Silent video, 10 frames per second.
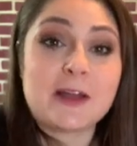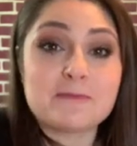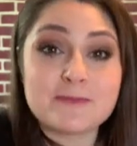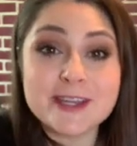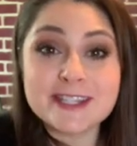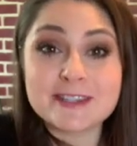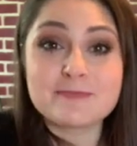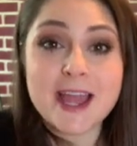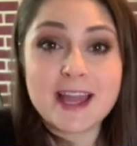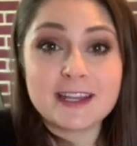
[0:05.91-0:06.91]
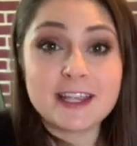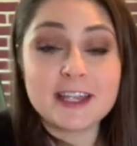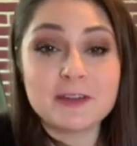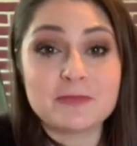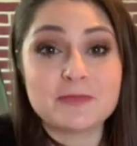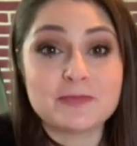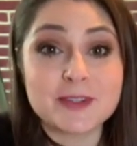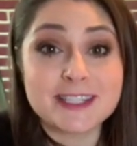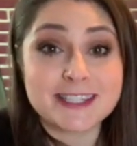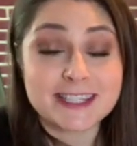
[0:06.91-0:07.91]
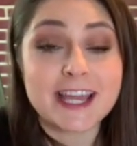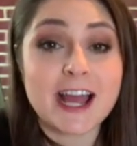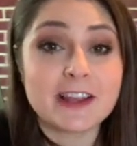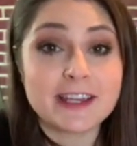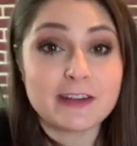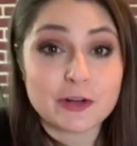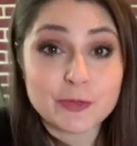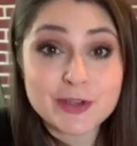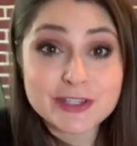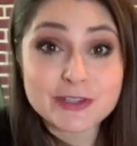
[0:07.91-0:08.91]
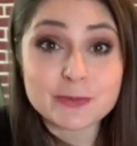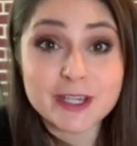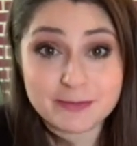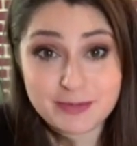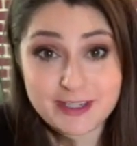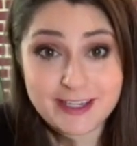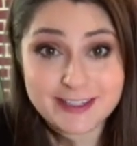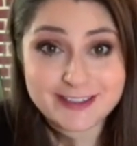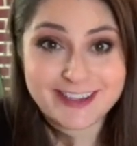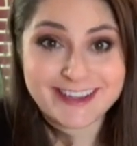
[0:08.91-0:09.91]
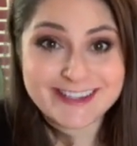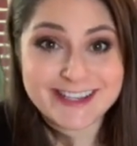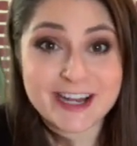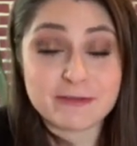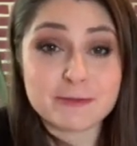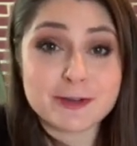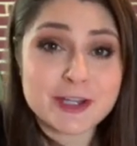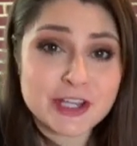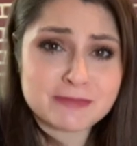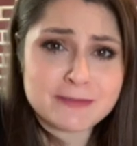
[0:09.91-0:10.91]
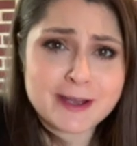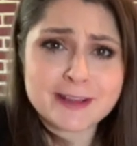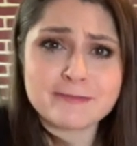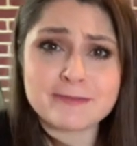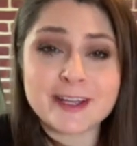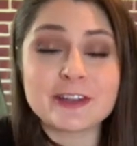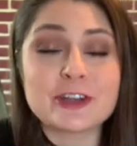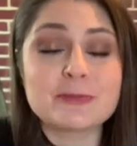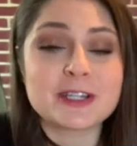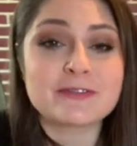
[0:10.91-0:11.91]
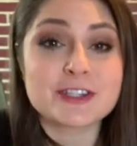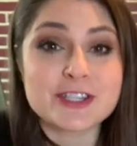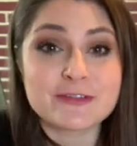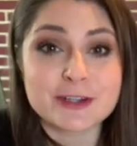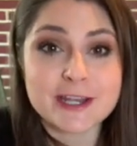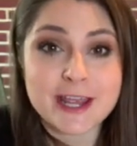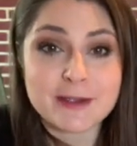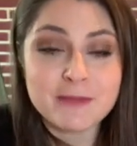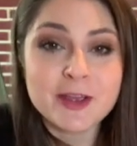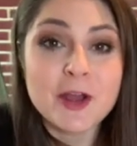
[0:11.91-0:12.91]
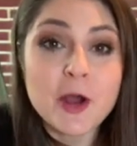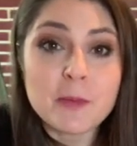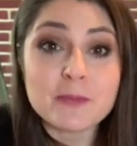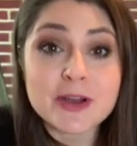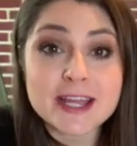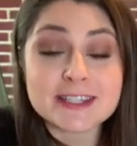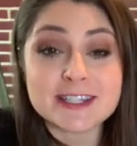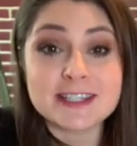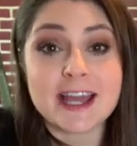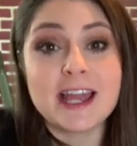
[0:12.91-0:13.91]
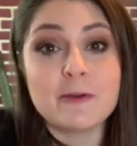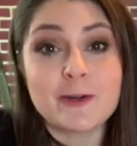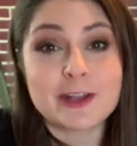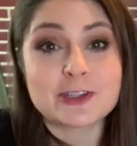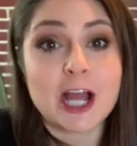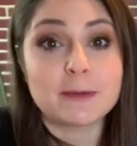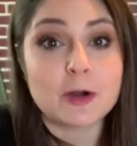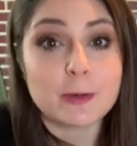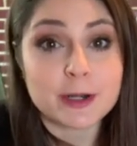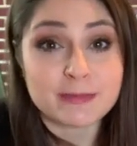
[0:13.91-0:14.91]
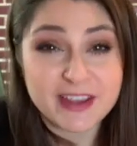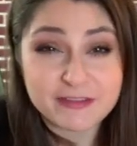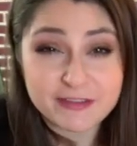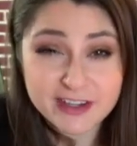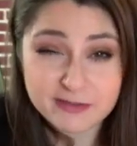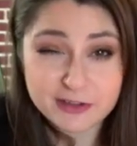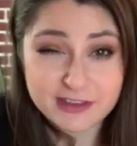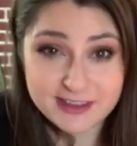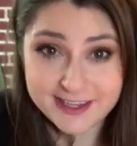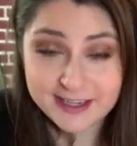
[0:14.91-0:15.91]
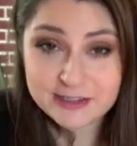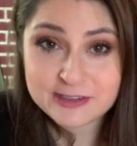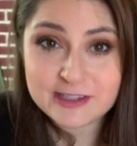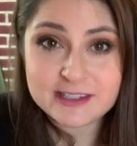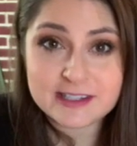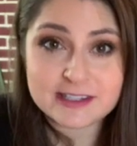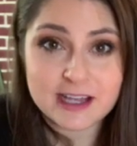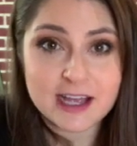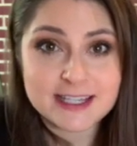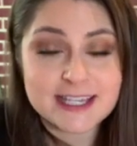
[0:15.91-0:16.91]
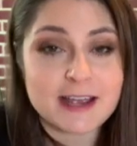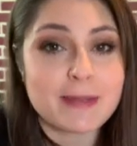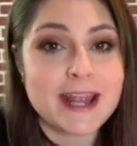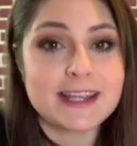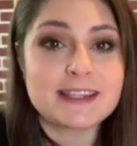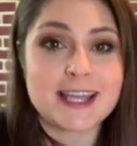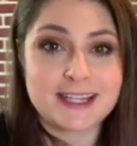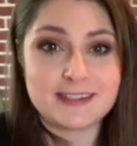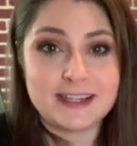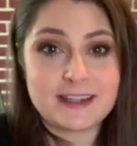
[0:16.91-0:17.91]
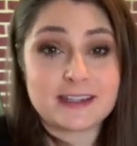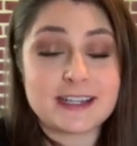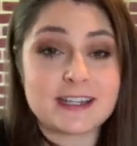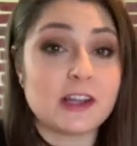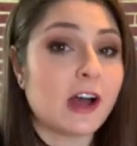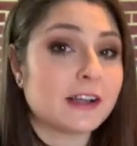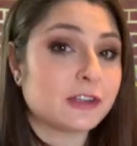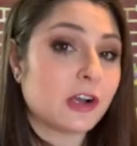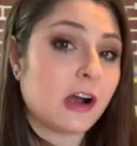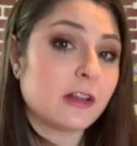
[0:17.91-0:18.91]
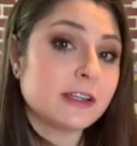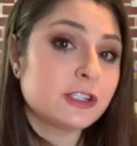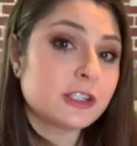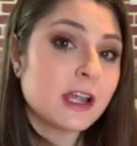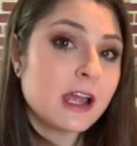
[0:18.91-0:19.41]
Miss Maddie, Mrs. Kelly, or Miss Sweet Pea. So like I said, everyone knows me by a little bit of a different name. But today I want to talk about one of my favorite things. This is a painting technique that I did a lot in college.